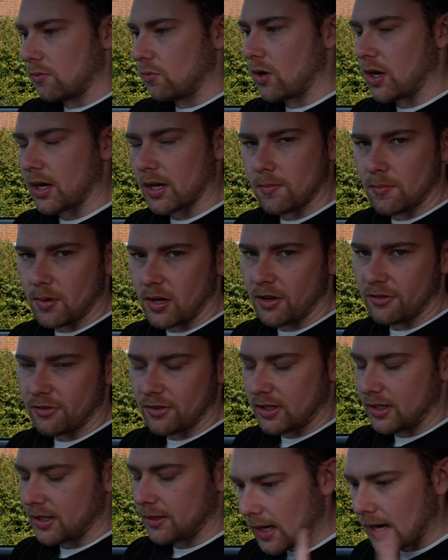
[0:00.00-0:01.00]
working
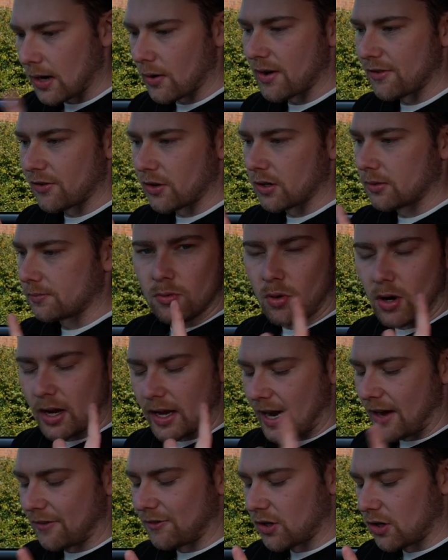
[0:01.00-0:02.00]
perfectly. However, what I
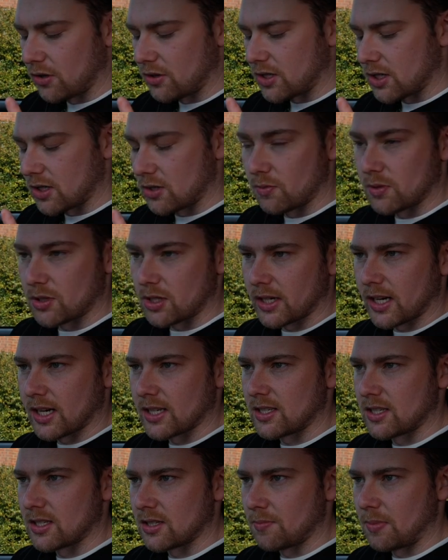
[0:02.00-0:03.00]
have noticed, which I
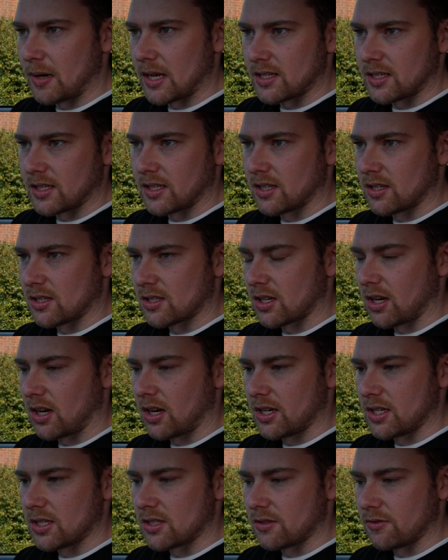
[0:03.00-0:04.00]
guess is a blessing in
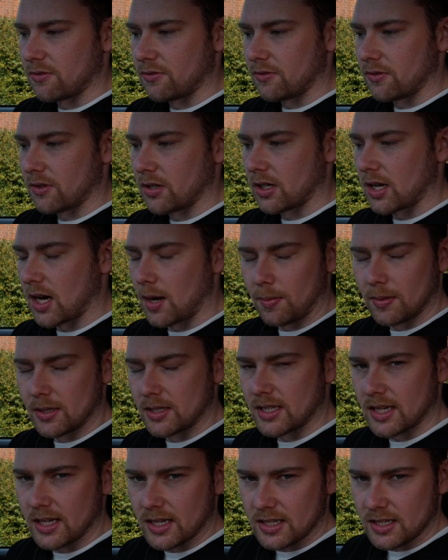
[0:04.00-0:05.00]
disguise of a couple of
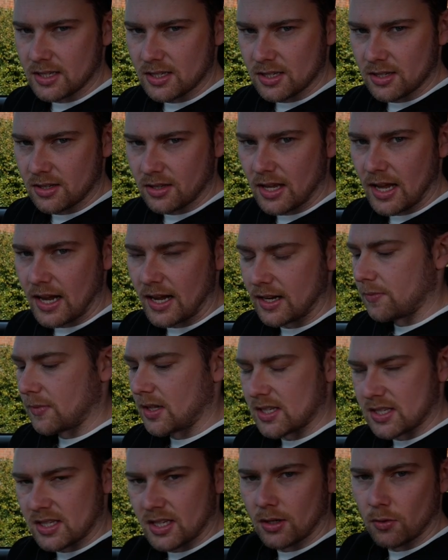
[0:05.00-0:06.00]
days that
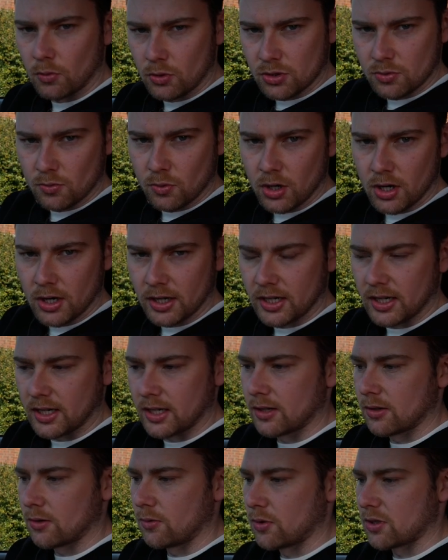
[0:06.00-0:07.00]
this thing wasn't
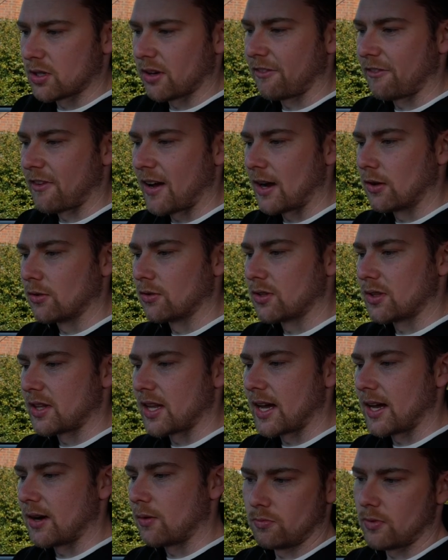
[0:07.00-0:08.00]
working, was I found
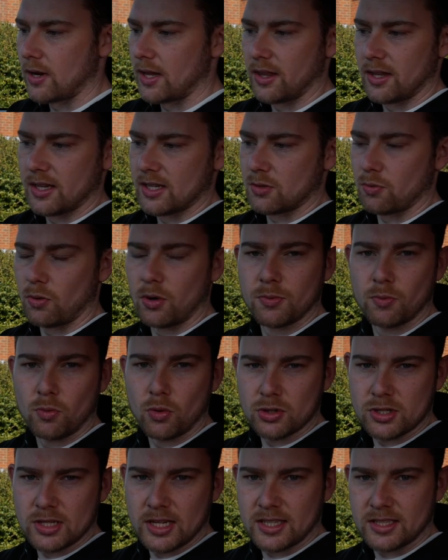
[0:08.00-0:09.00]
that when this one
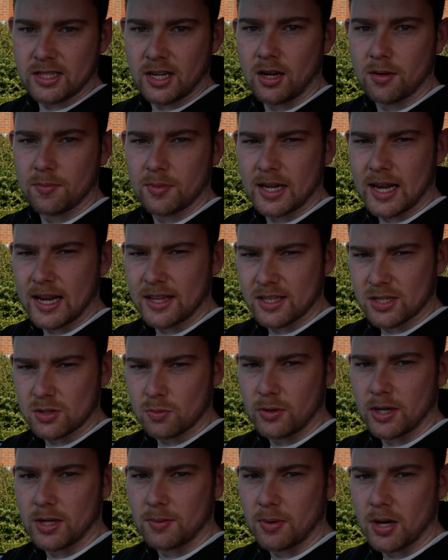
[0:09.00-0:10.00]
was lit up, it had this
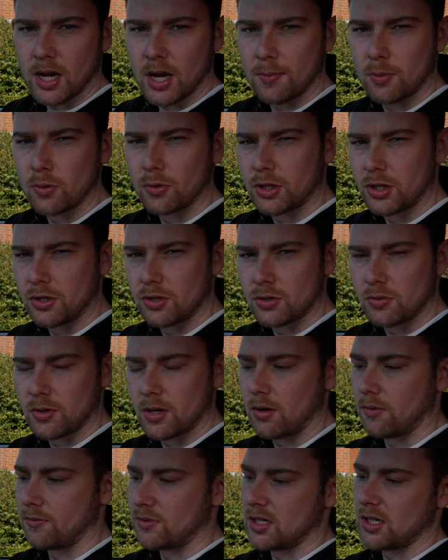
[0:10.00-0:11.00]
weird purple hue to it,
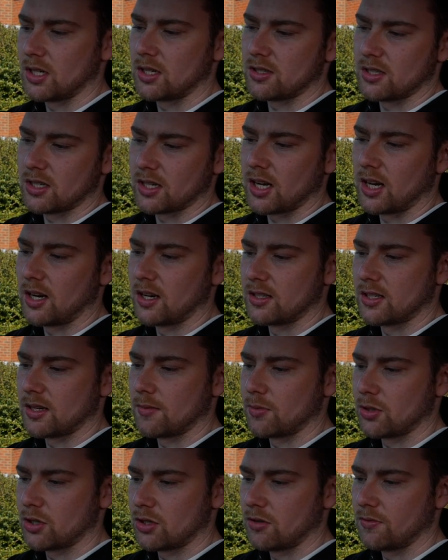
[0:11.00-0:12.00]
obviously because the color
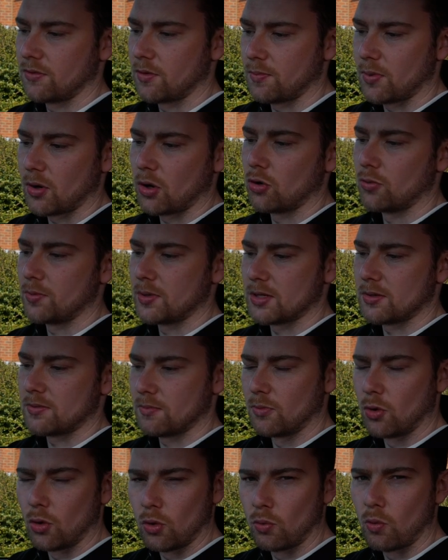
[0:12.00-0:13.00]
temperature of the bulb is
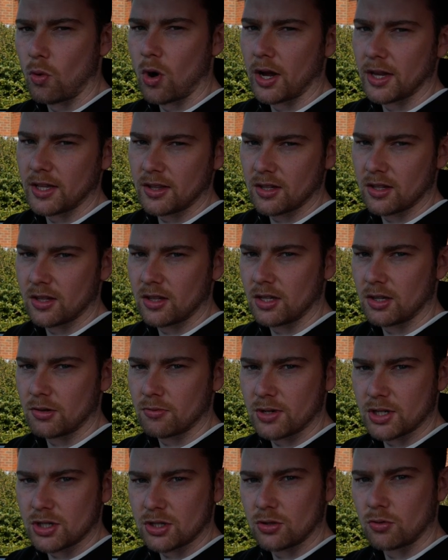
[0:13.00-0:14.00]
more white than the
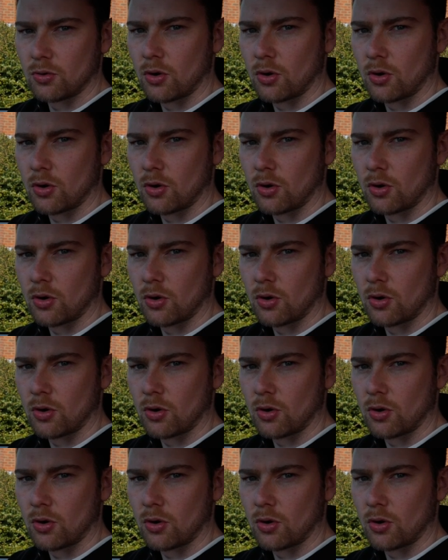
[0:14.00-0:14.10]
original